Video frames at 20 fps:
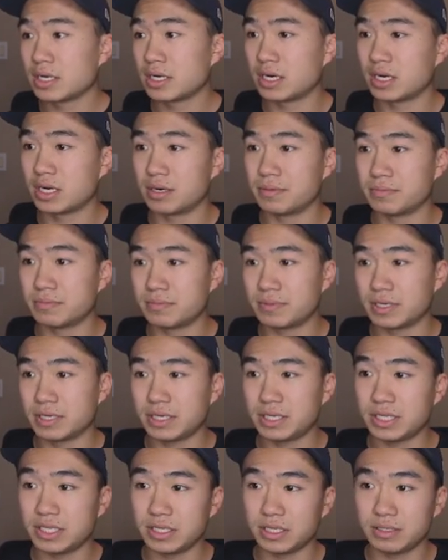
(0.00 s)
Um,
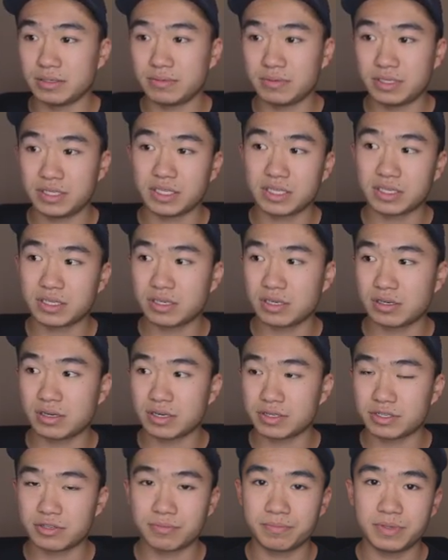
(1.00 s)
but he, he could
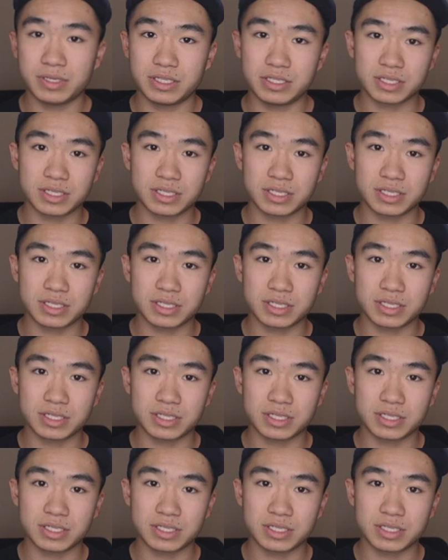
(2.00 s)
also be